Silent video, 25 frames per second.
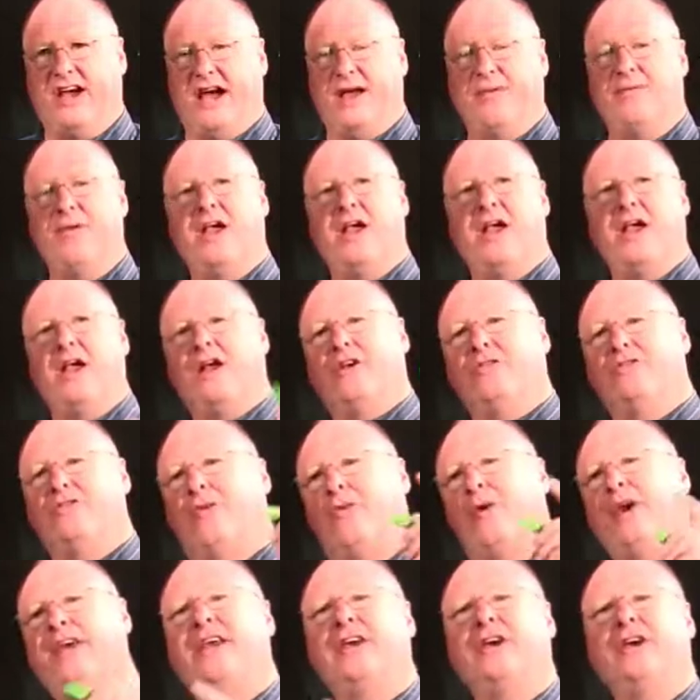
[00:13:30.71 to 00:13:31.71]
So we can go
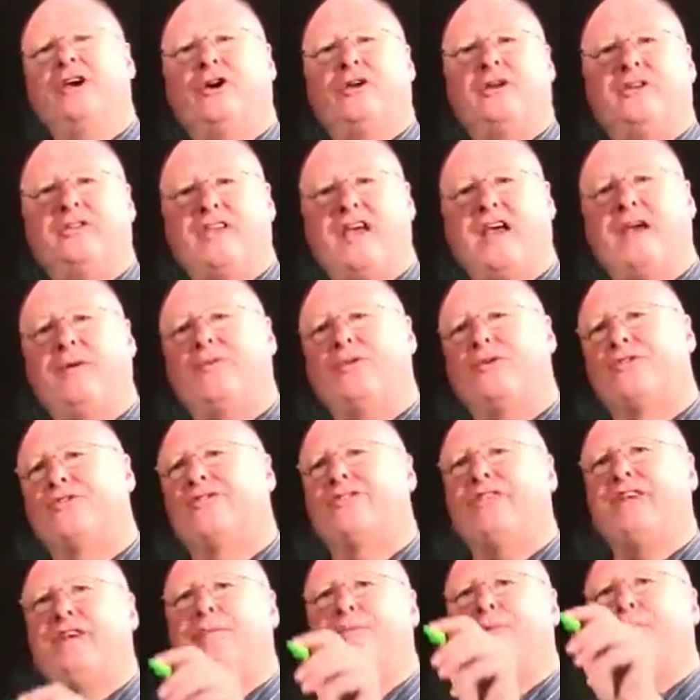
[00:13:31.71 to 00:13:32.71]
to table
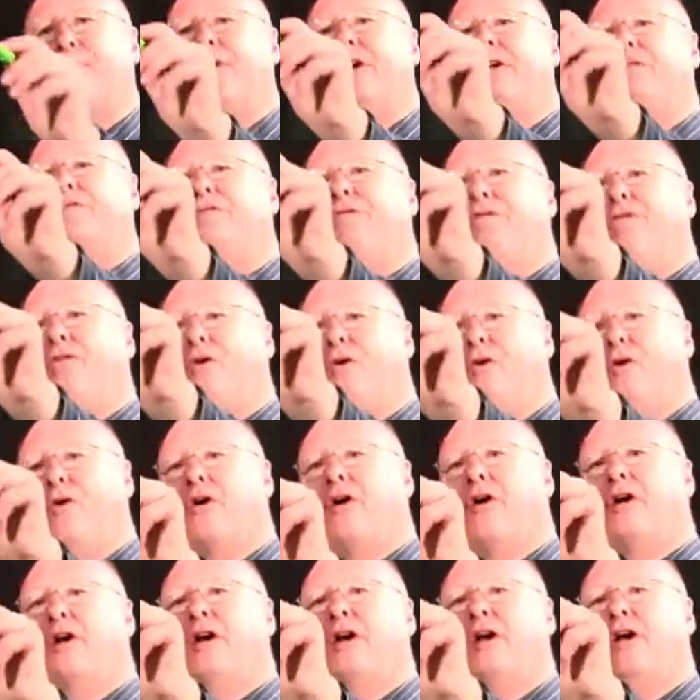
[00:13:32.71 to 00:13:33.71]
C.4
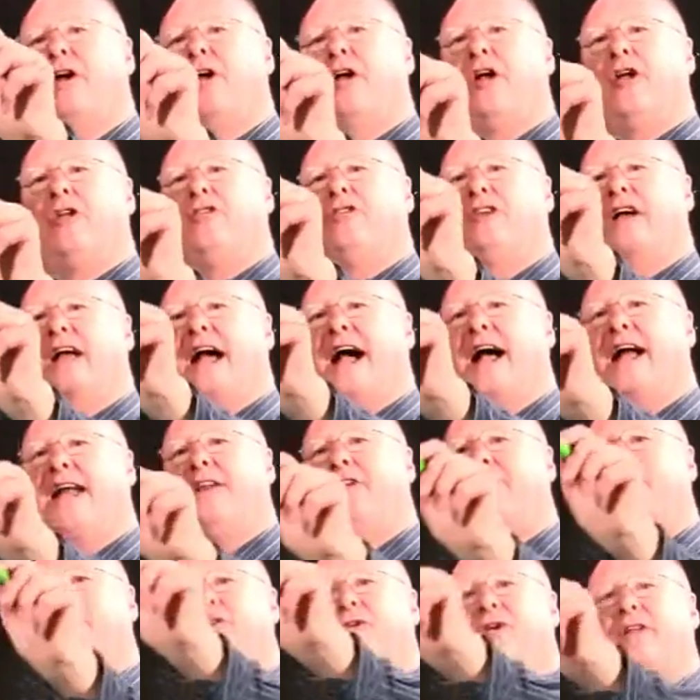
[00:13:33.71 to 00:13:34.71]
to kind of do a
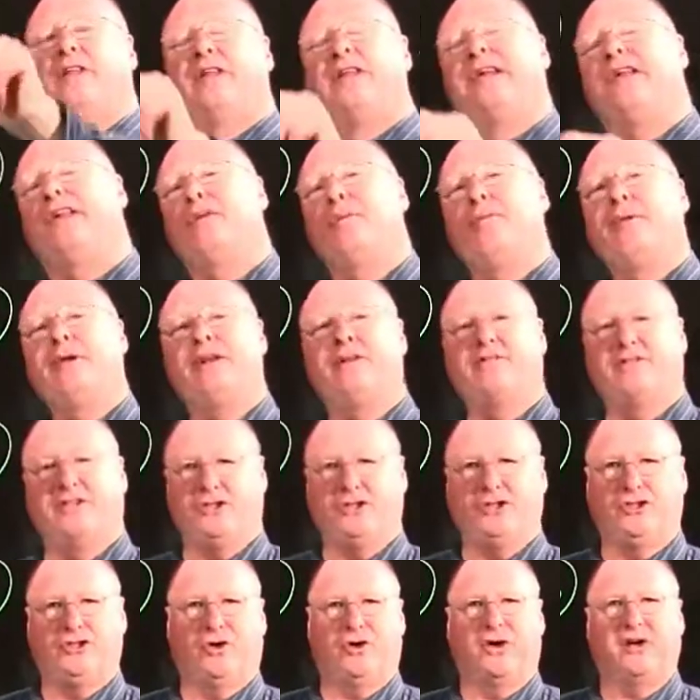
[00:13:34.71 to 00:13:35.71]
little bit of a
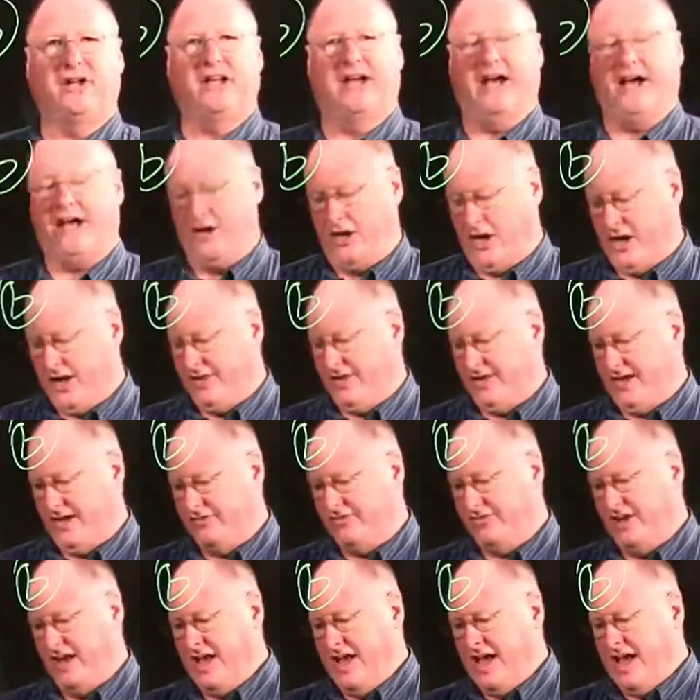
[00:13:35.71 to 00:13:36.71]
shortcut on this.
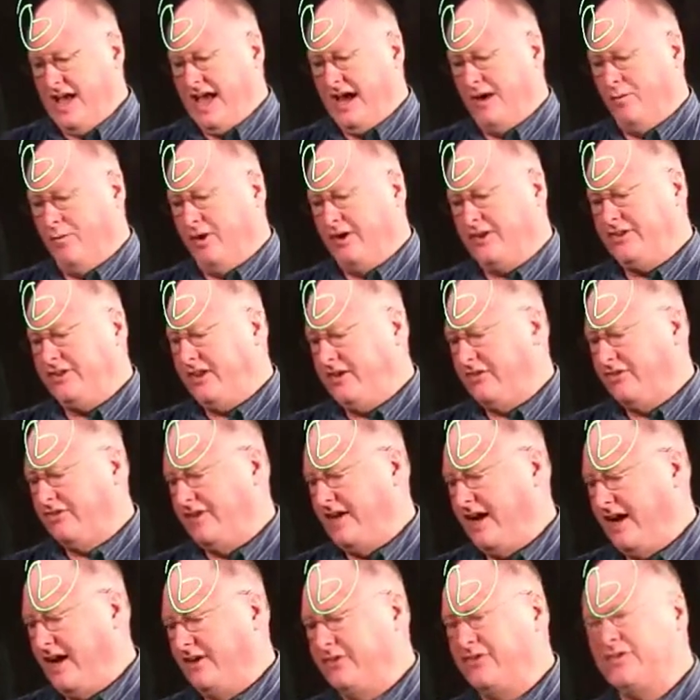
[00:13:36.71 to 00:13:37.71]
And what this does
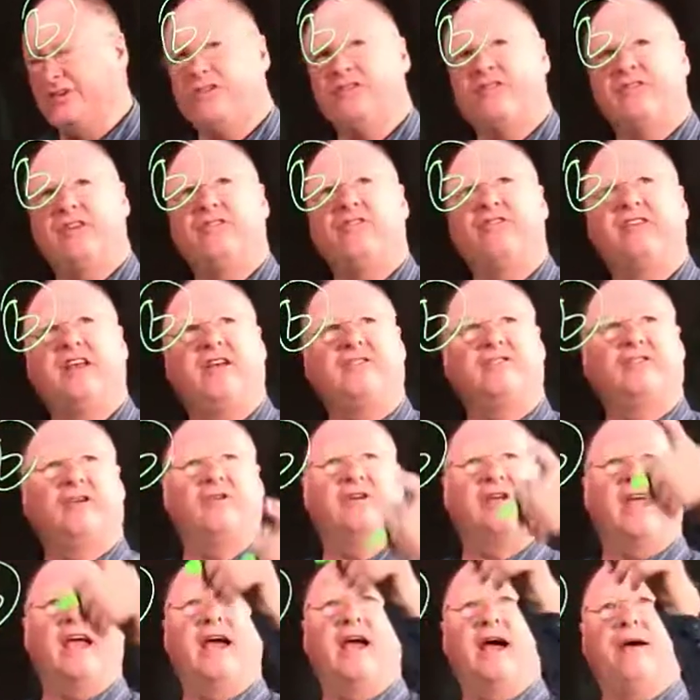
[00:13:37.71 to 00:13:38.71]
is this says, okay, I'm
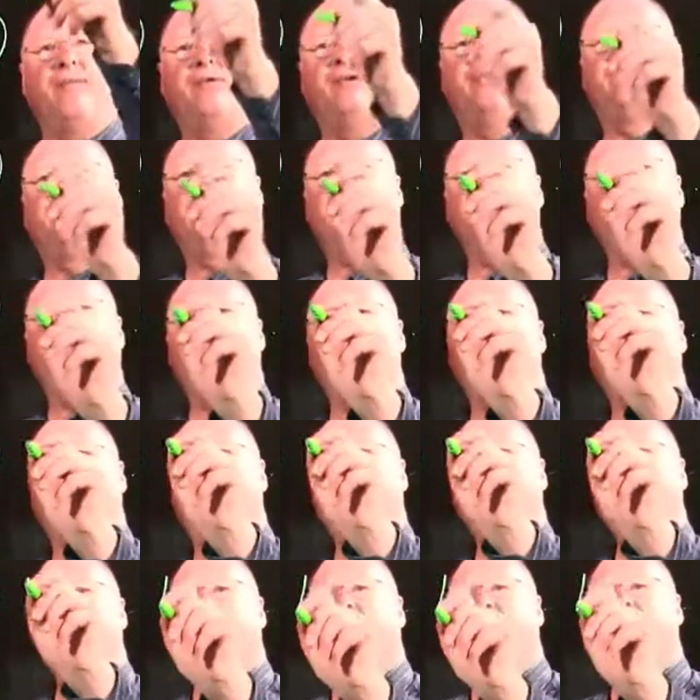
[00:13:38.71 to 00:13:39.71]
going to take my
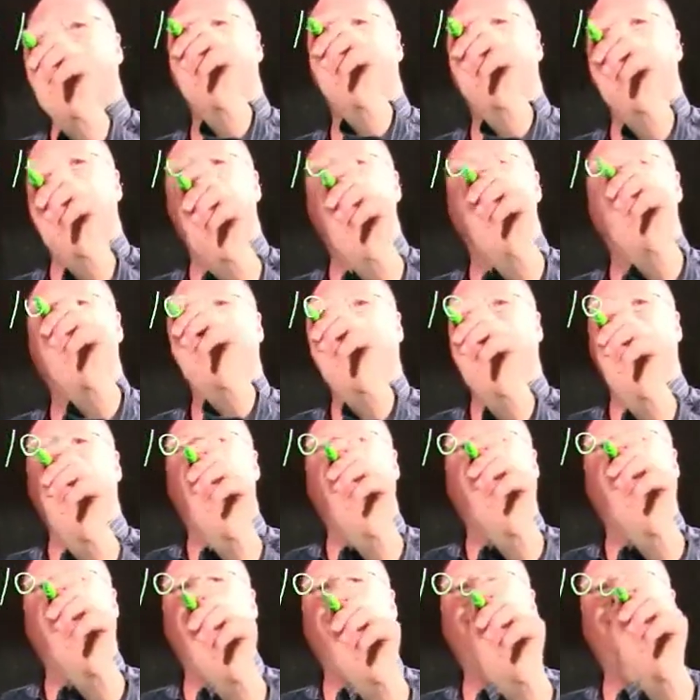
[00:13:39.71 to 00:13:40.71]
payment of
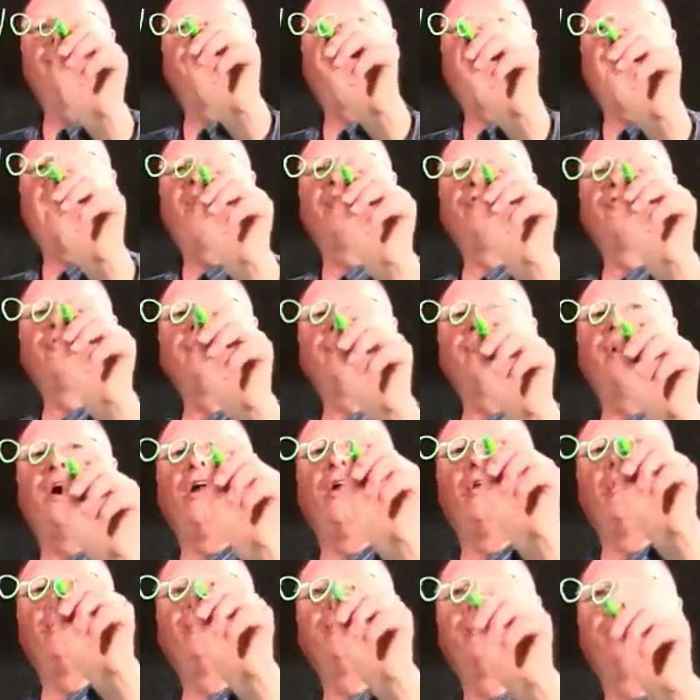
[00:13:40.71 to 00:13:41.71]
$1,000 a
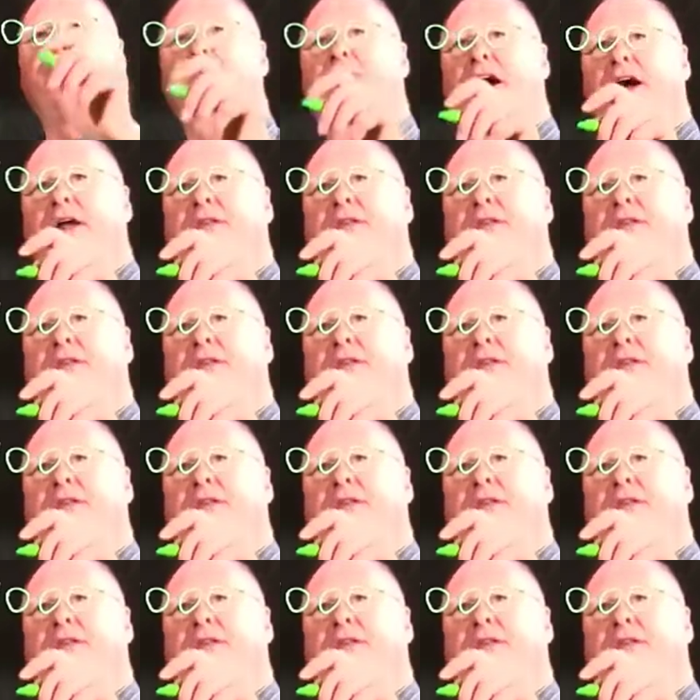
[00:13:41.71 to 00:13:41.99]
month